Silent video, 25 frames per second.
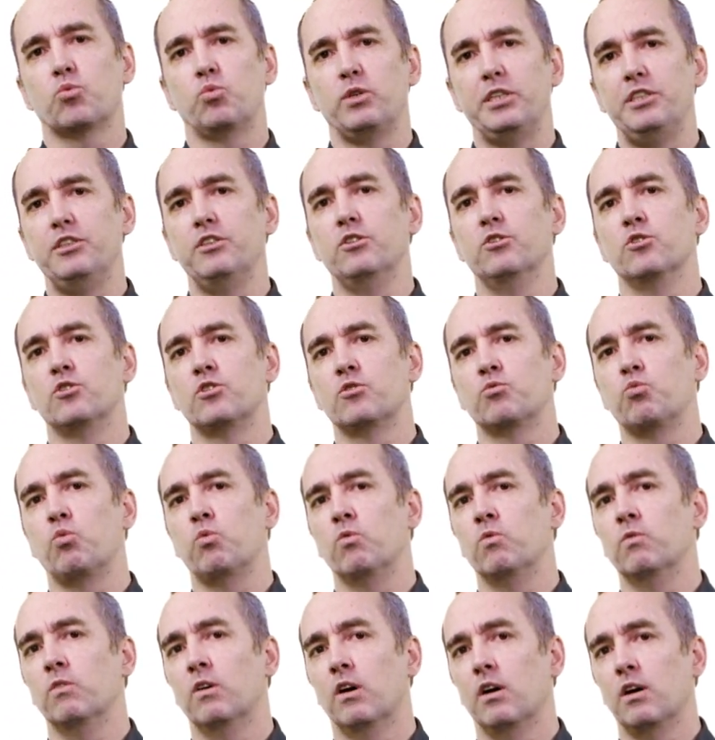we used
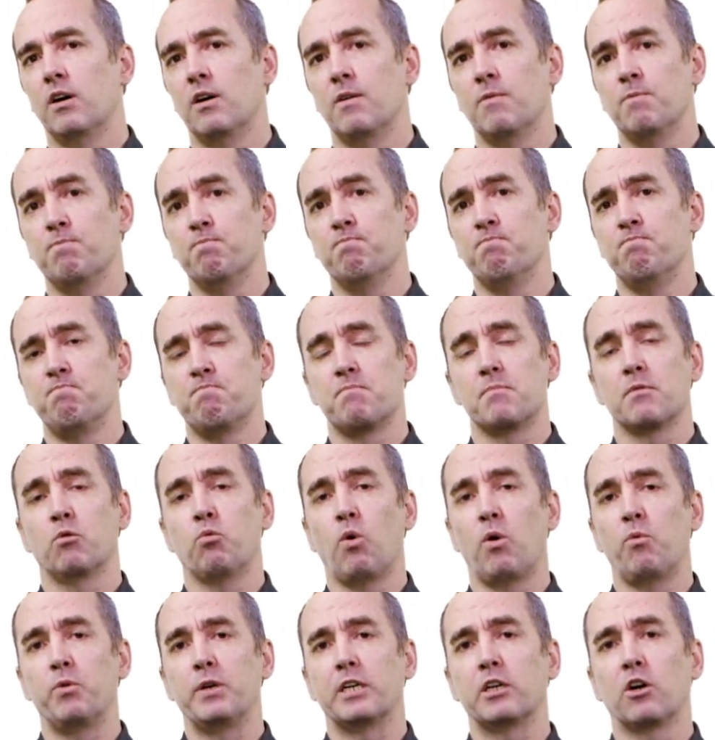
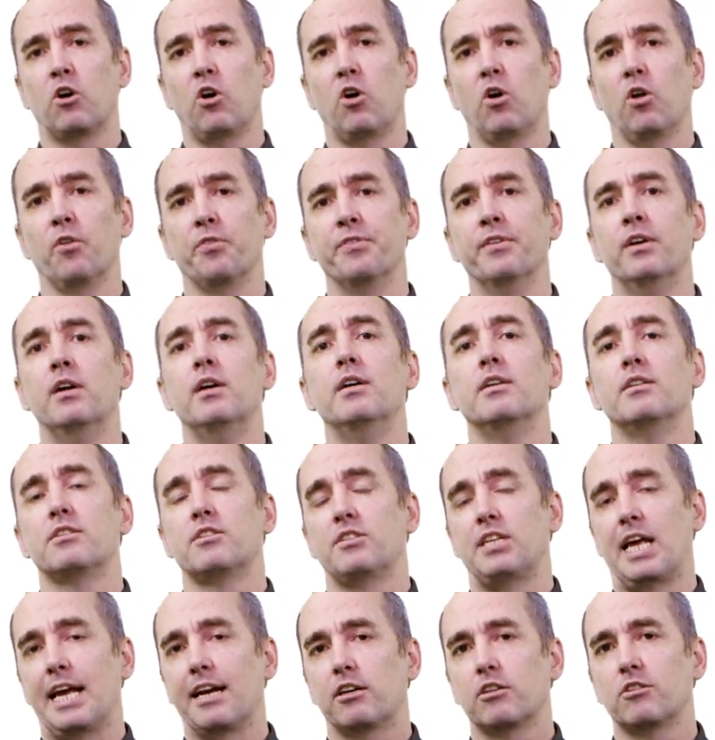what we call
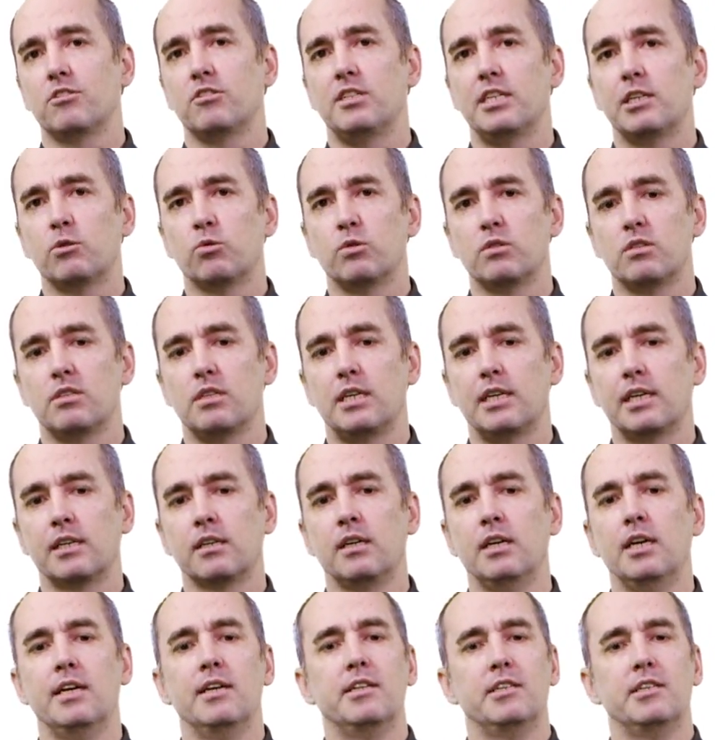Sanger sequencing.